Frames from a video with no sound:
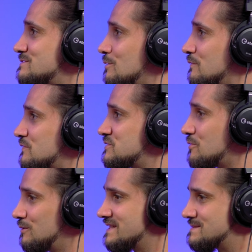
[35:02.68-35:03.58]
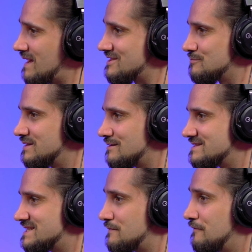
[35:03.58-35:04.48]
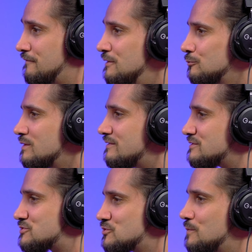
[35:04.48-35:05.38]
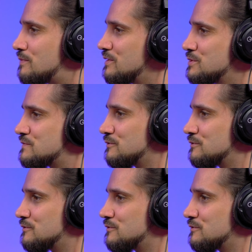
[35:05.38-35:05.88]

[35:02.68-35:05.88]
of Soul Expansion because it's filled with super useful